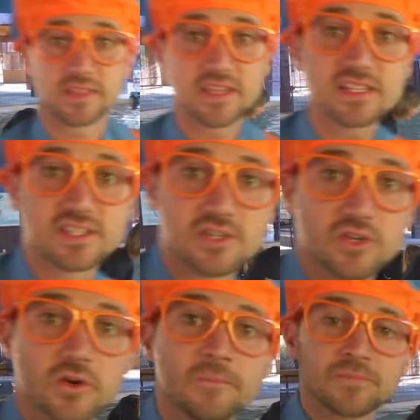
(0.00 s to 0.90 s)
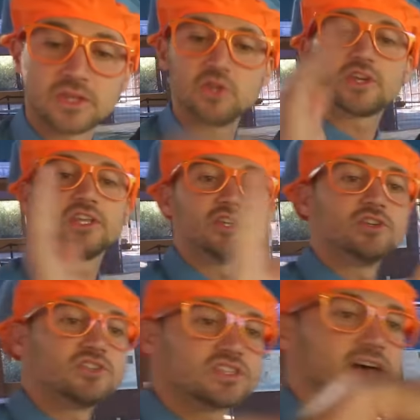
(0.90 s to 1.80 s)
to this zoo, you can
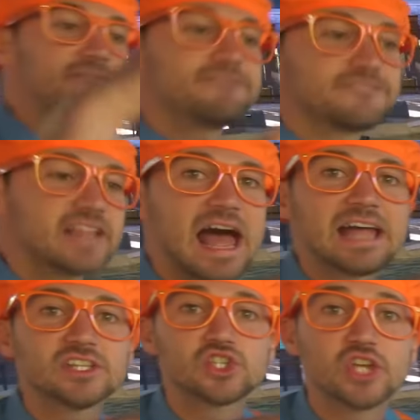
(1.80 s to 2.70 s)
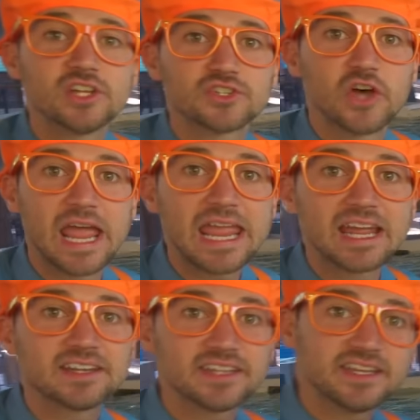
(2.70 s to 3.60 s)
use a flat, gentle
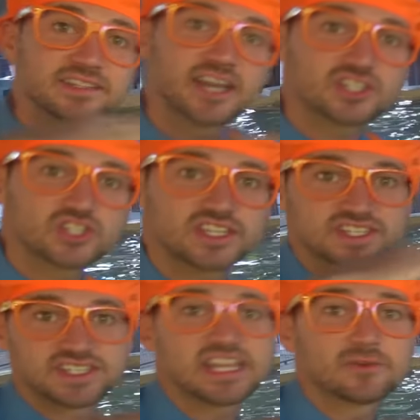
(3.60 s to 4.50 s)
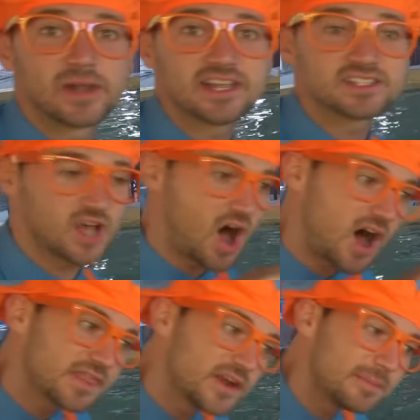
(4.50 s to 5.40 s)
hand and touch the stingrays
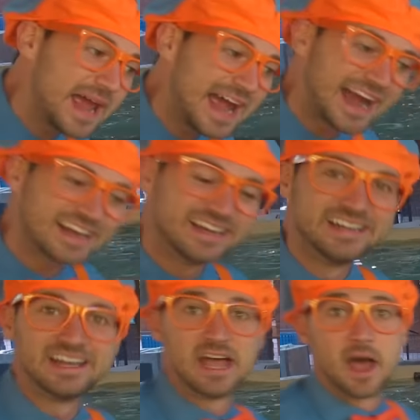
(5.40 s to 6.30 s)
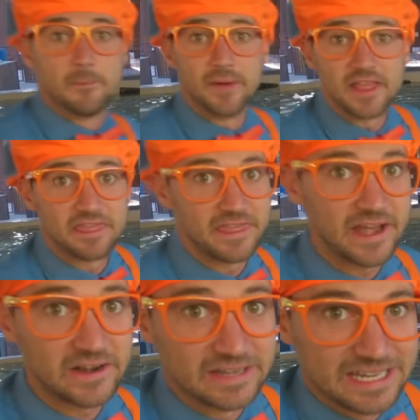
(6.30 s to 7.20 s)
on their back. But
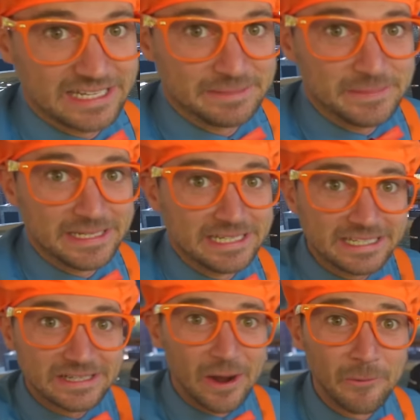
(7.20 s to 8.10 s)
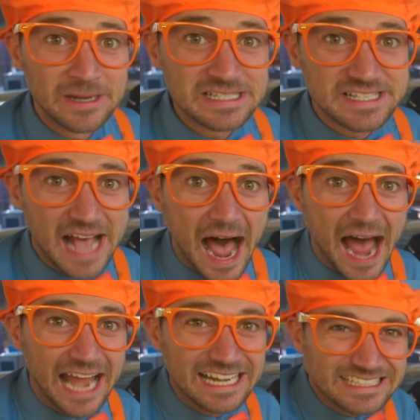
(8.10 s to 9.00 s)
they're letting me go
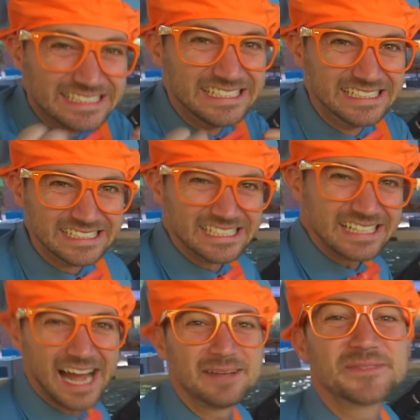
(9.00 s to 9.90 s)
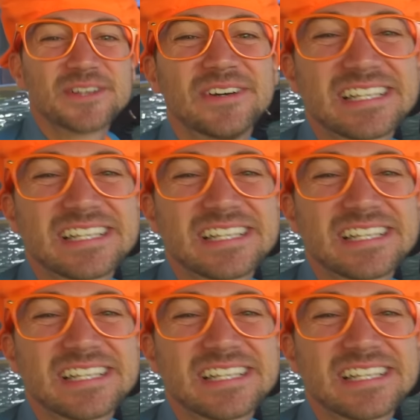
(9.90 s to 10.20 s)
inside. I'm so